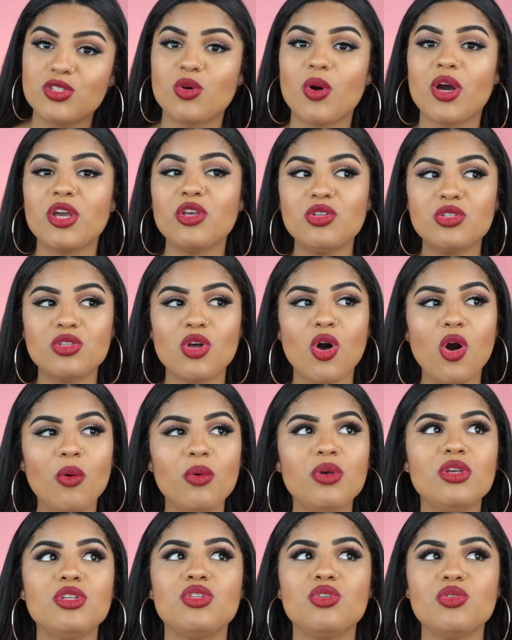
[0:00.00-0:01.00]
So I used to
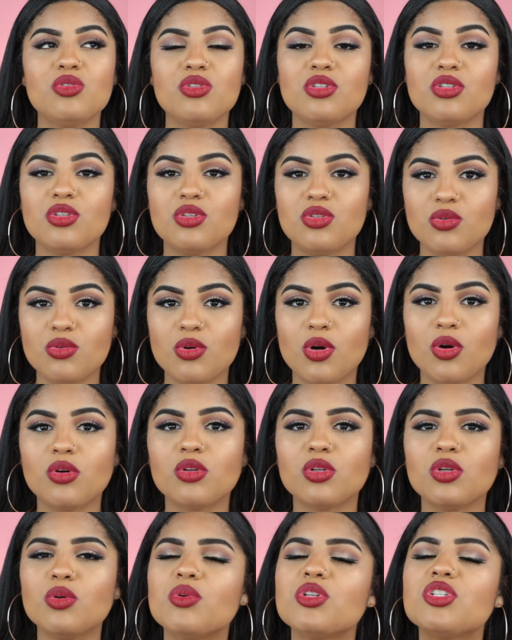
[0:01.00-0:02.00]
always use the Duo
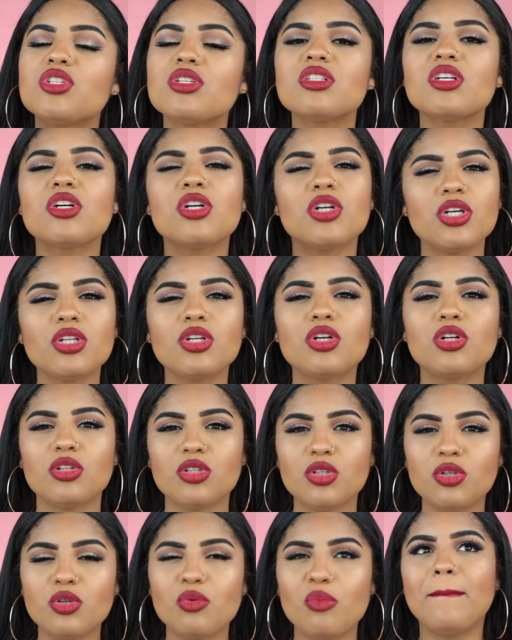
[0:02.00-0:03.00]
glue, which is a good
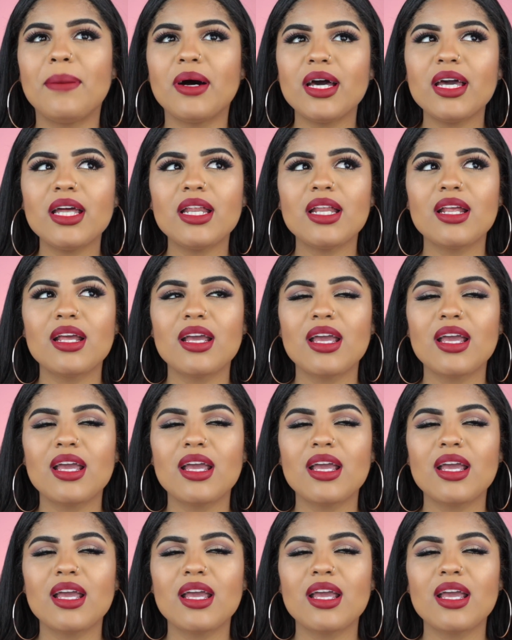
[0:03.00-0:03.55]
glue, but